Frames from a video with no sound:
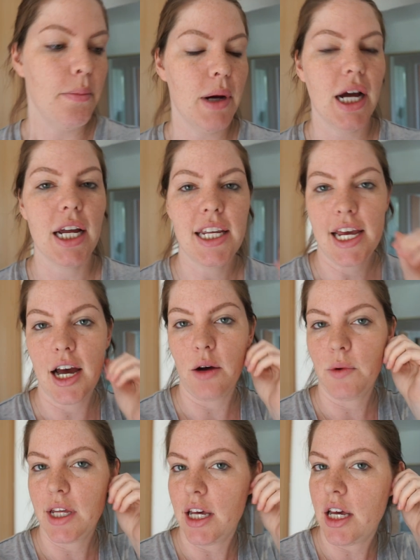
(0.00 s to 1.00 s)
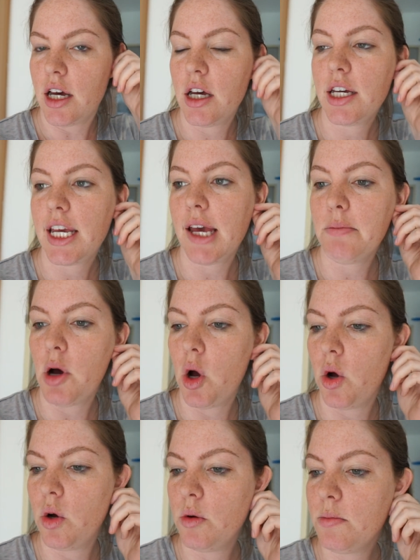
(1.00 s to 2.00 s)
But yeah, we came
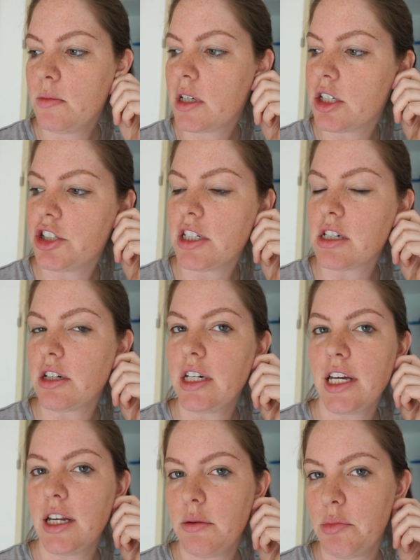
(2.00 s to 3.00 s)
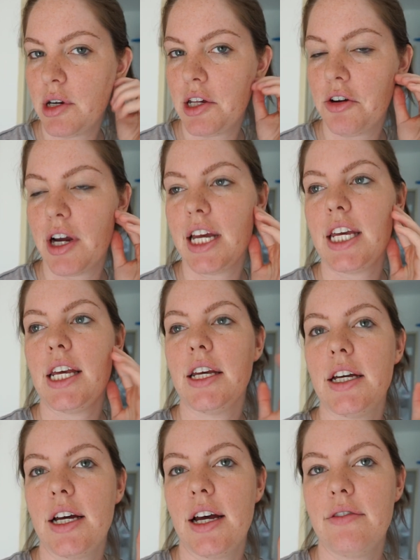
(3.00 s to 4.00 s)
home because she started getting pretty
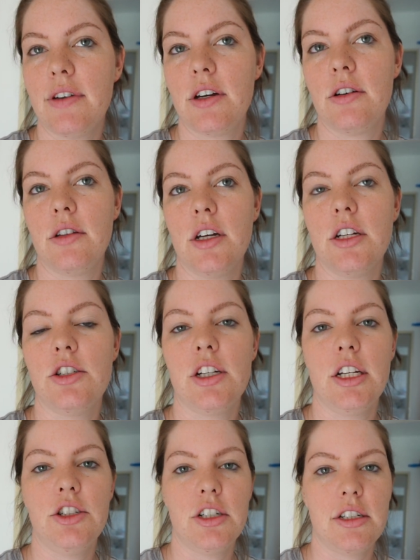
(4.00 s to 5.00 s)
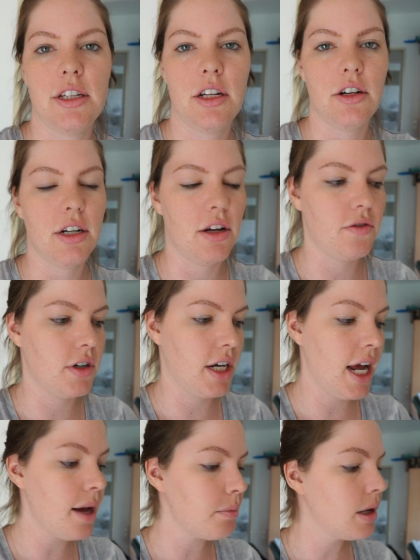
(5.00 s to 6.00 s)
cranky. I fed her lunch and just laid her down for a
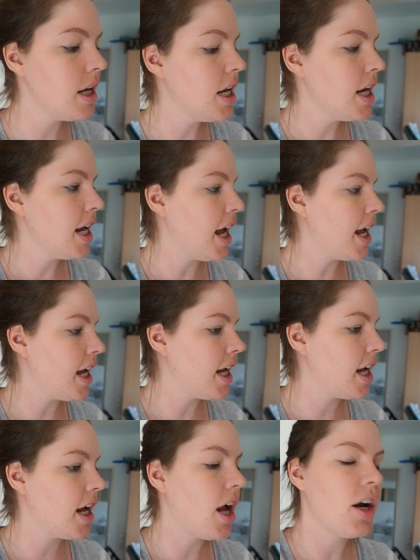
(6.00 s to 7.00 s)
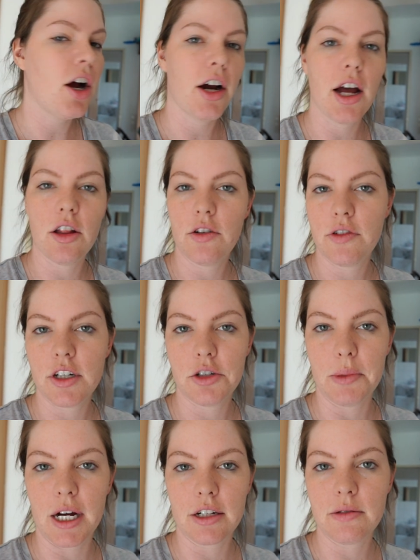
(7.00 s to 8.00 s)
nap and our
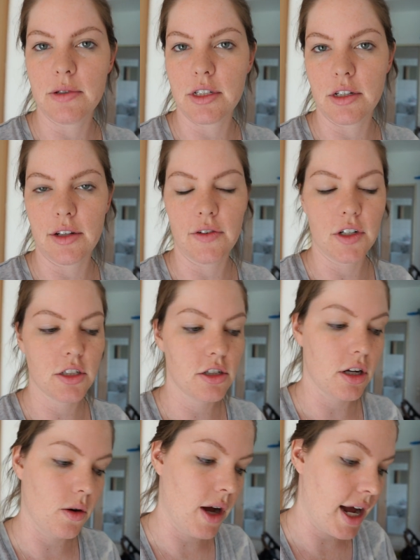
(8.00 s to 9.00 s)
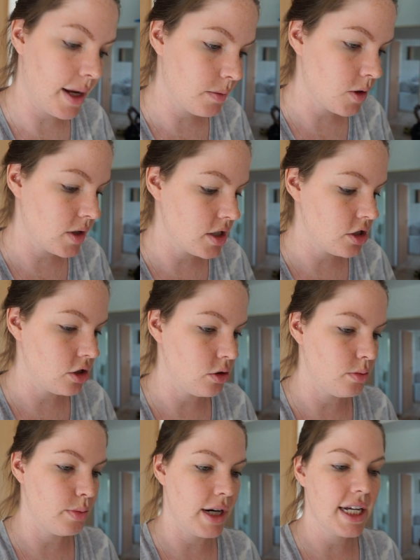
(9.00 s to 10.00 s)
HelloFresh box was delivered. So I'm going
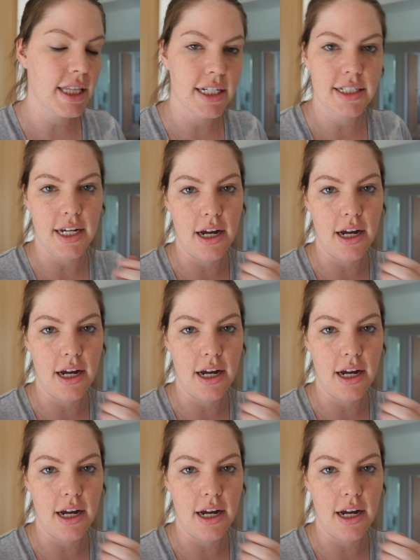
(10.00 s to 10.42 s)
to break this